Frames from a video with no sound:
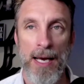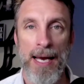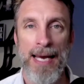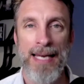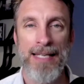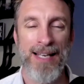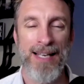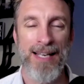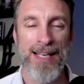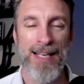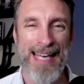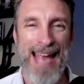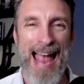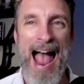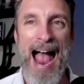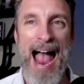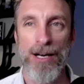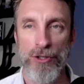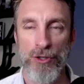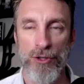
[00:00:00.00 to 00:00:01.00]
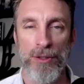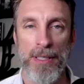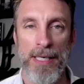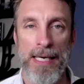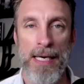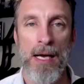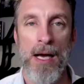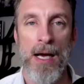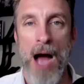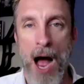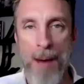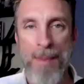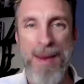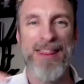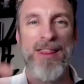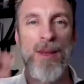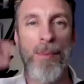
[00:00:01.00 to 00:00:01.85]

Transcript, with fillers: He's like, actually, I'm at the